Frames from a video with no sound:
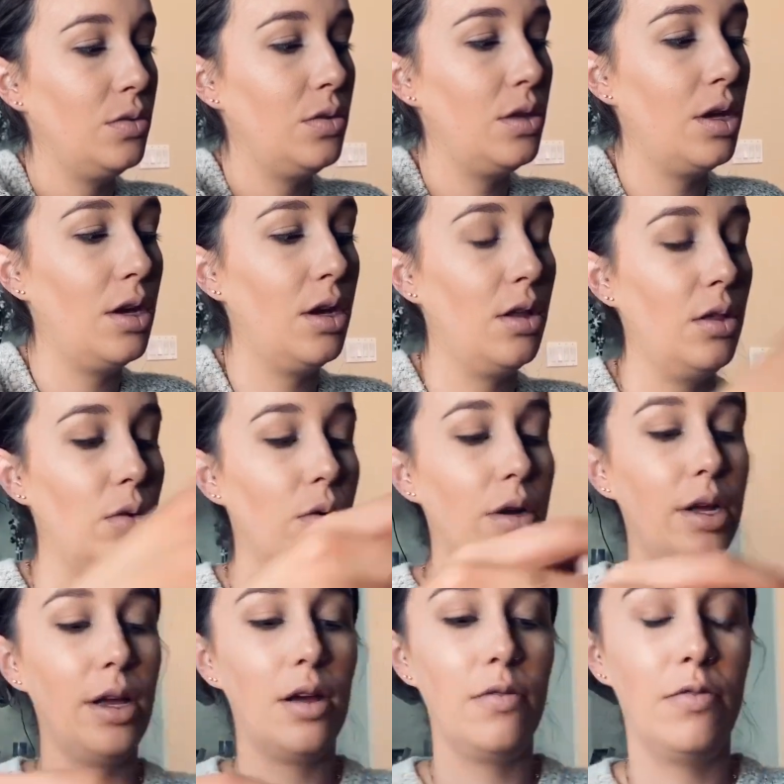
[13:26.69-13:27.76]
the
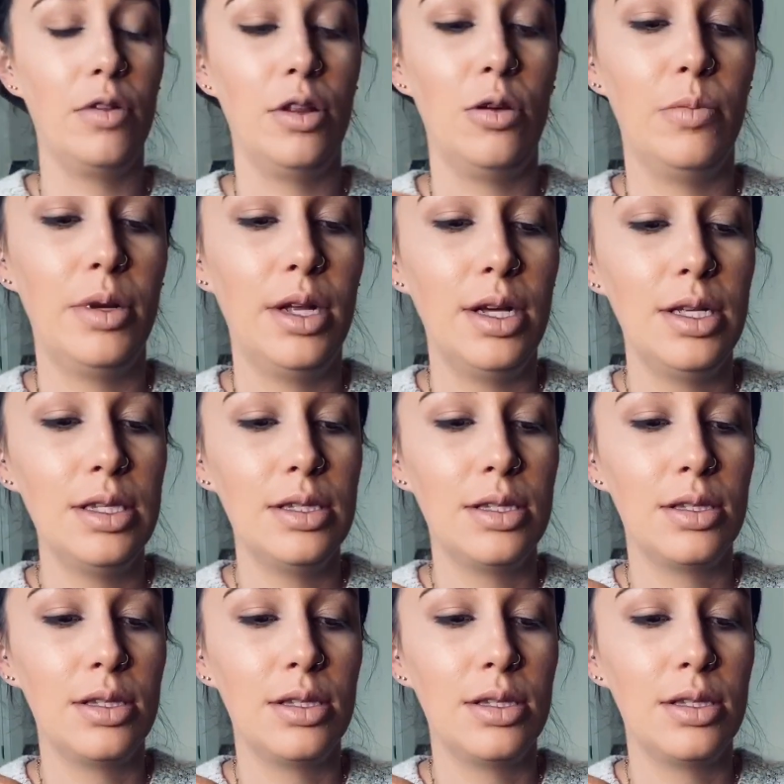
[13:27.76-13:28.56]
L'Oreal Voluminous.